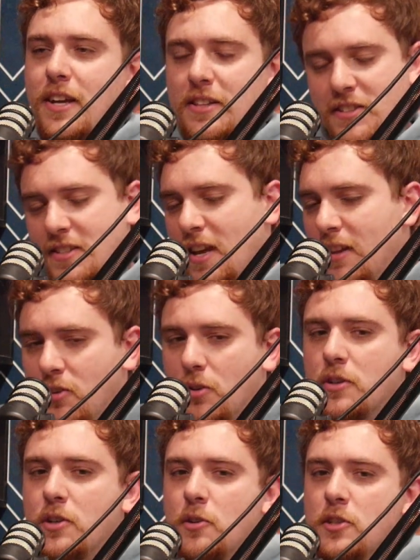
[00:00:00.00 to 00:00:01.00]
It's set
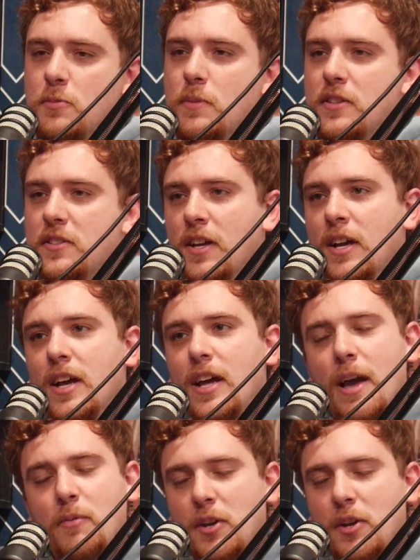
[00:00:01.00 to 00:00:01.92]
during Christmas, and we